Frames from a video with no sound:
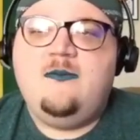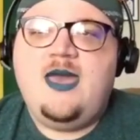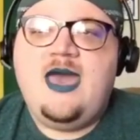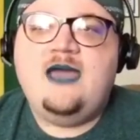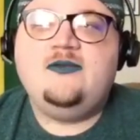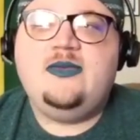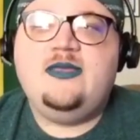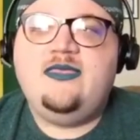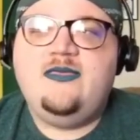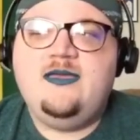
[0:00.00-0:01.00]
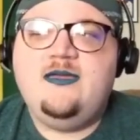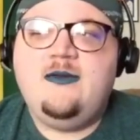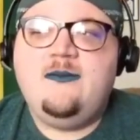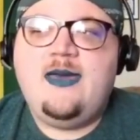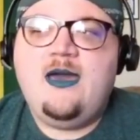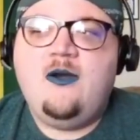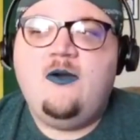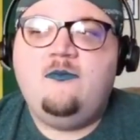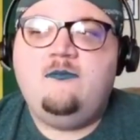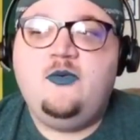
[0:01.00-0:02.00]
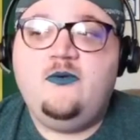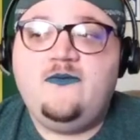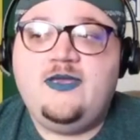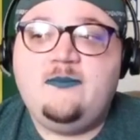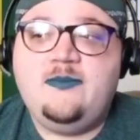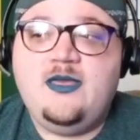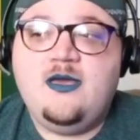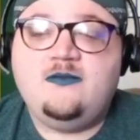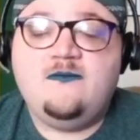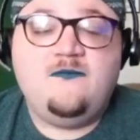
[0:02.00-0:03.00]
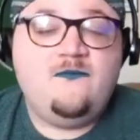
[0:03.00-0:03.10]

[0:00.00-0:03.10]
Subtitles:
how do we think about moving beyond a